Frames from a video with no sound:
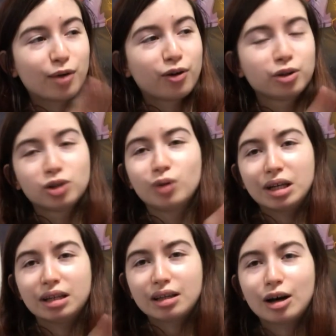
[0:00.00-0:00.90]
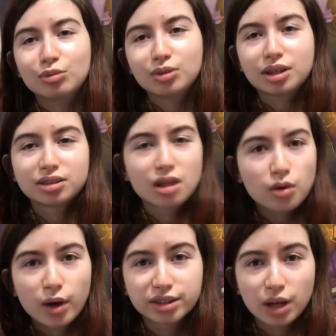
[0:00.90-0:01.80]
my phone and write it down, because
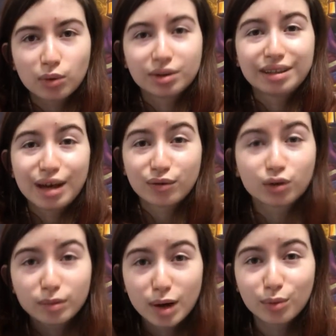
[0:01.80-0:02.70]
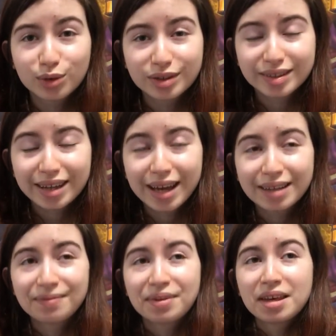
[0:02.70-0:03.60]
otherwise I will never remember it
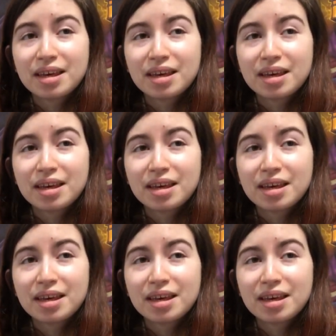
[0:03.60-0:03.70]
again.